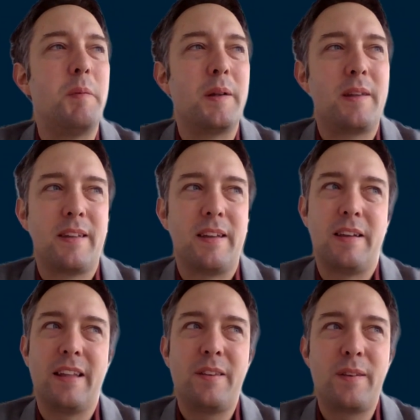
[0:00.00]
But
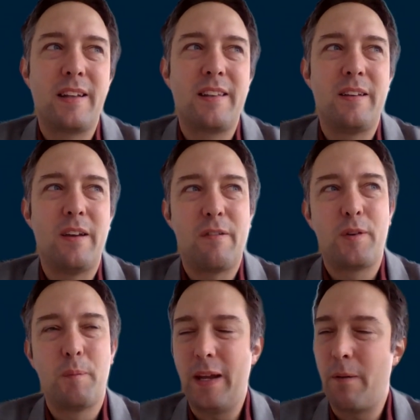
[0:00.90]
as I said, you
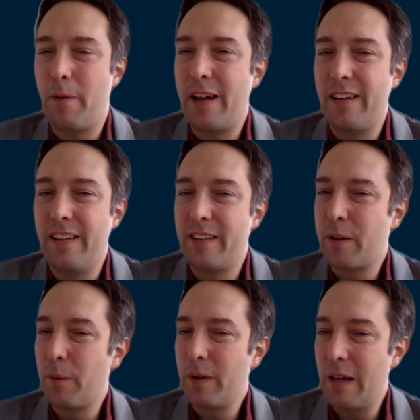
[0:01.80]
have to be aware
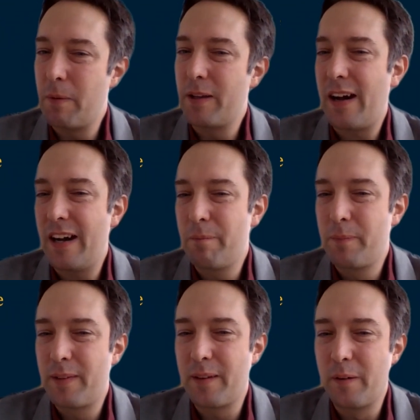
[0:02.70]
it's currently a bit
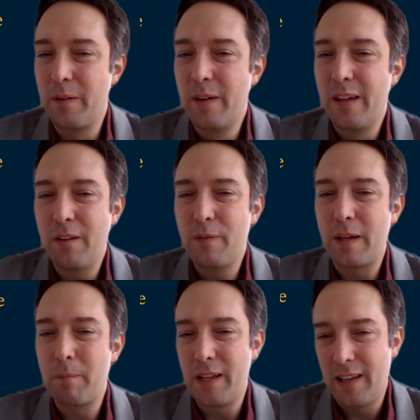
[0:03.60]
hyped. So if
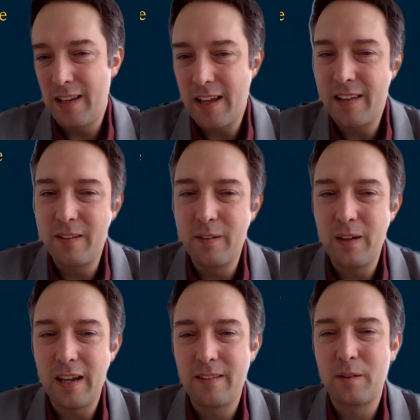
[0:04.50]
somebody tells you
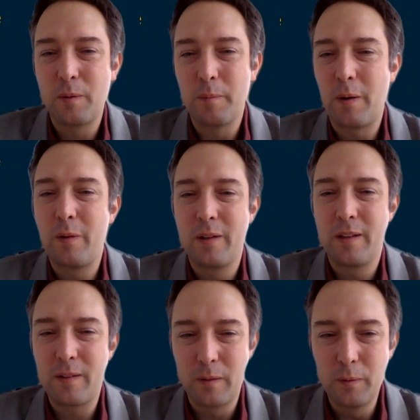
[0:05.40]
he has tomorrow
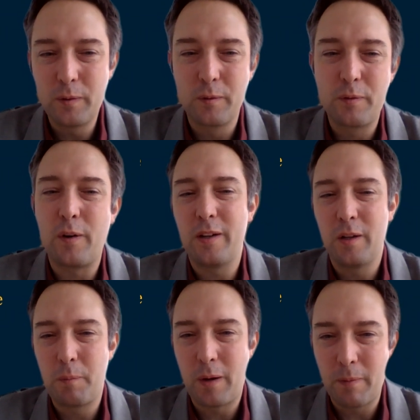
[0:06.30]
the solution for all
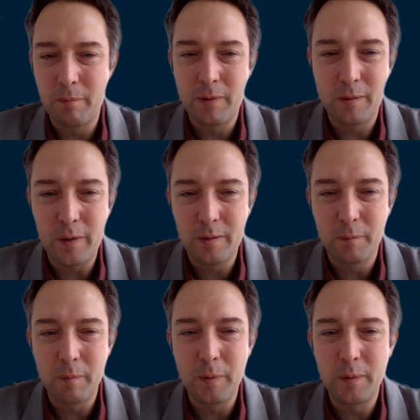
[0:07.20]
your problems in
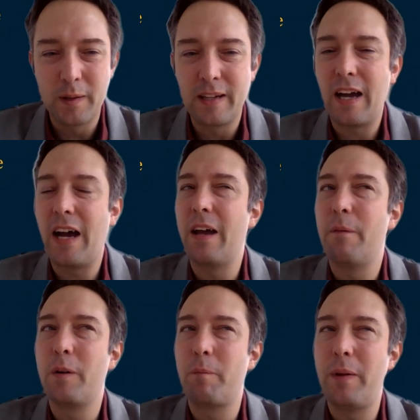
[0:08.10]
quantum computing, I
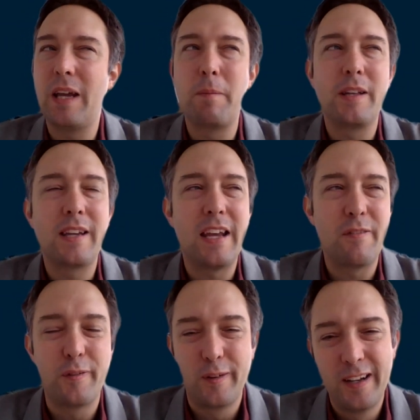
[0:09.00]
would be a bit
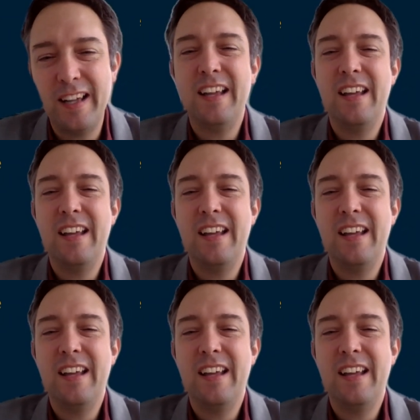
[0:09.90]
careful